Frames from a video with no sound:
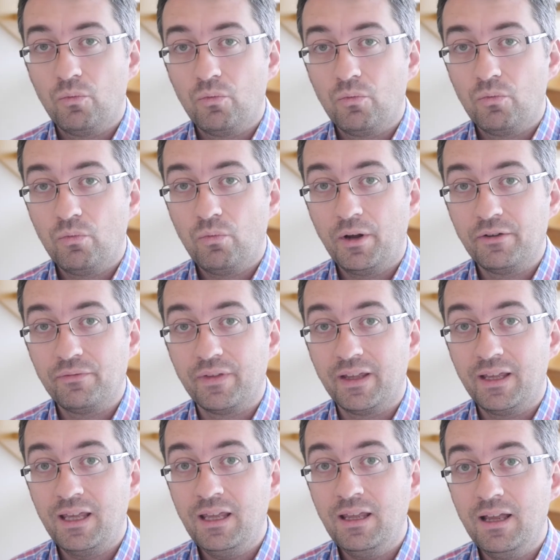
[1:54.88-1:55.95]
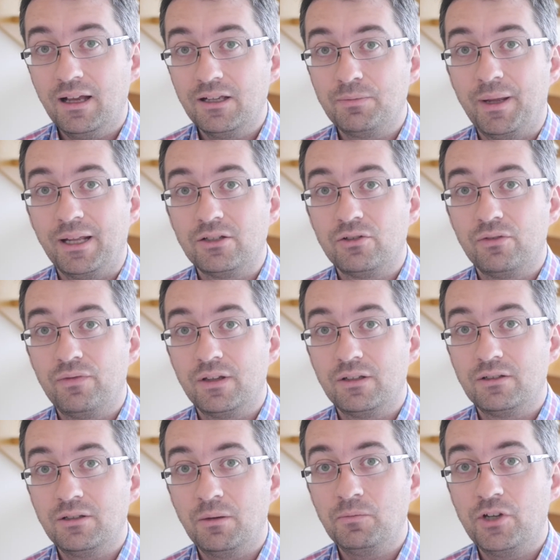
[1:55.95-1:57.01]
One of the key aspects of
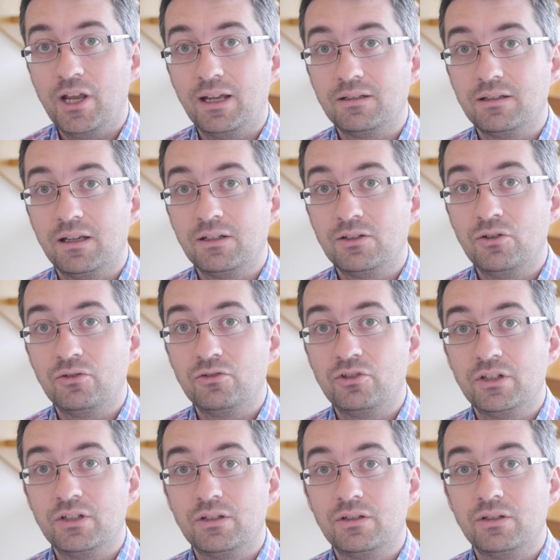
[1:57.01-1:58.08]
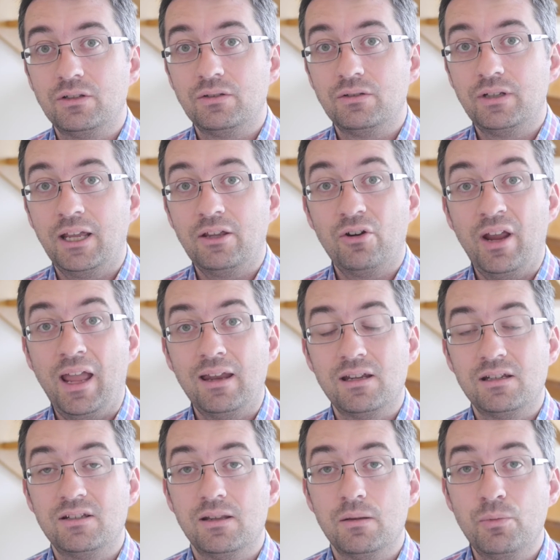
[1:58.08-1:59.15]
this subject is not just to get your head
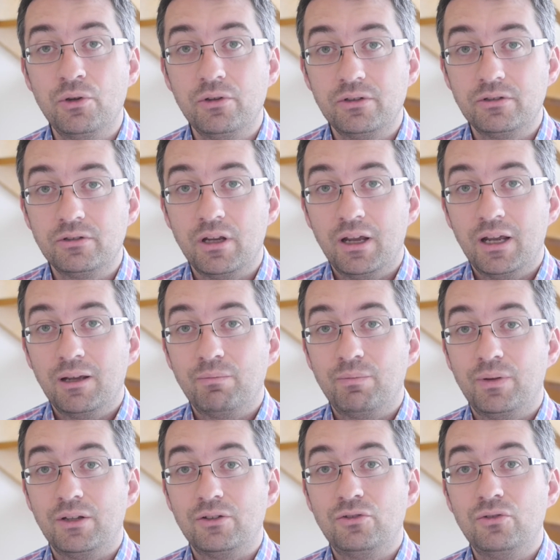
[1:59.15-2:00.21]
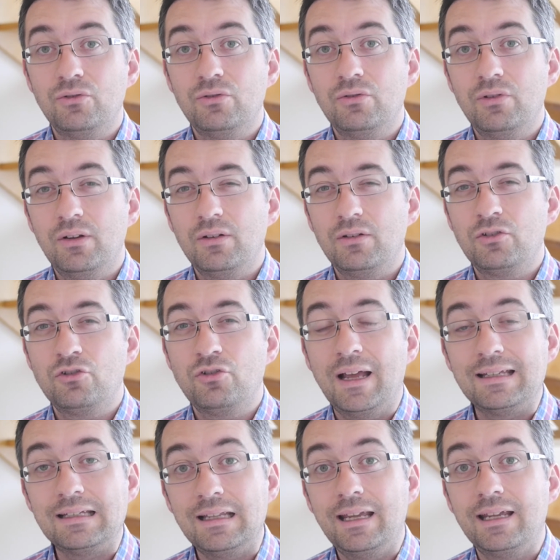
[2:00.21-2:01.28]
into the books, but to
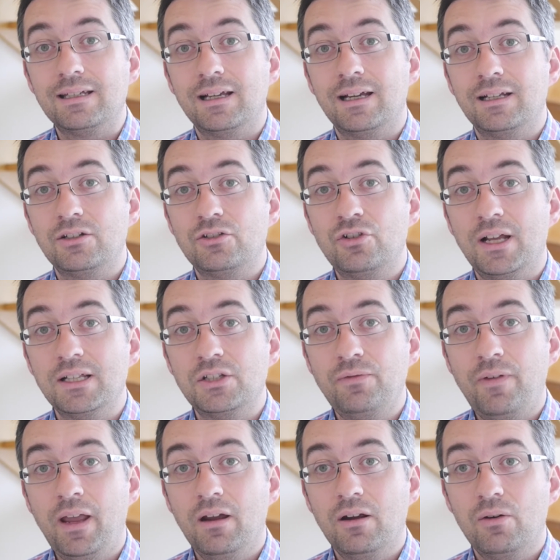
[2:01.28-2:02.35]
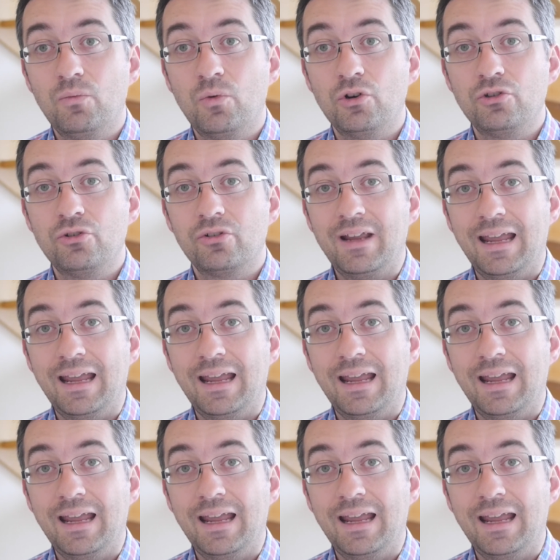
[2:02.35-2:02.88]
translate and transfer what you're